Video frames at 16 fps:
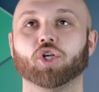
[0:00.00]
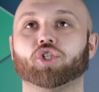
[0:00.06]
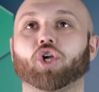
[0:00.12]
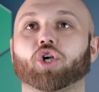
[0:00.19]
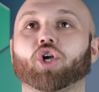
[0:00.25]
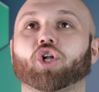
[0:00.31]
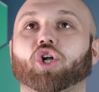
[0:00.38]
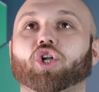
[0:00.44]

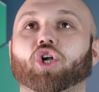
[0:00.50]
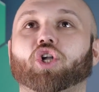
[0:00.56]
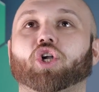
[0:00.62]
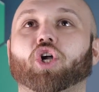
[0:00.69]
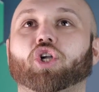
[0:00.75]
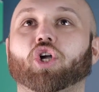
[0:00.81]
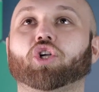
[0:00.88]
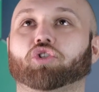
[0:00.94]

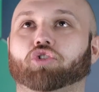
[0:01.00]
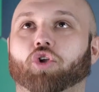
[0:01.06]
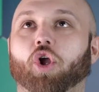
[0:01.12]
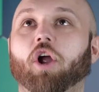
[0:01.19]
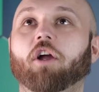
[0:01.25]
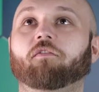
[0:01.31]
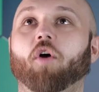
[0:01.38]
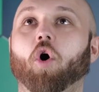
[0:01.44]

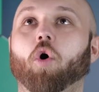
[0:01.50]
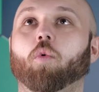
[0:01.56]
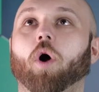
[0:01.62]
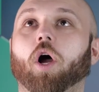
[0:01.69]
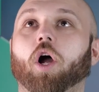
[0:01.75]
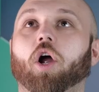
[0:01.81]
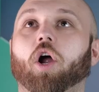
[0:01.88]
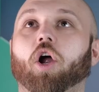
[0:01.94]

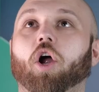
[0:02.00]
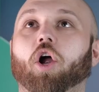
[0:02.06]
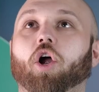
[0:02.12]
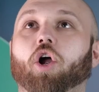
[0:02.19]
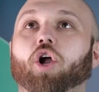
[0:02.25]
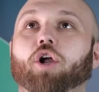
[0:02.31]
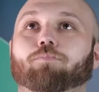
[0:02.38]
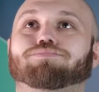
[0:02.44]

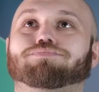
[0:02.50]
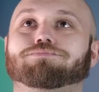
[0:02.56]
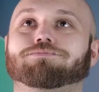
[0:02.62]
giveaway.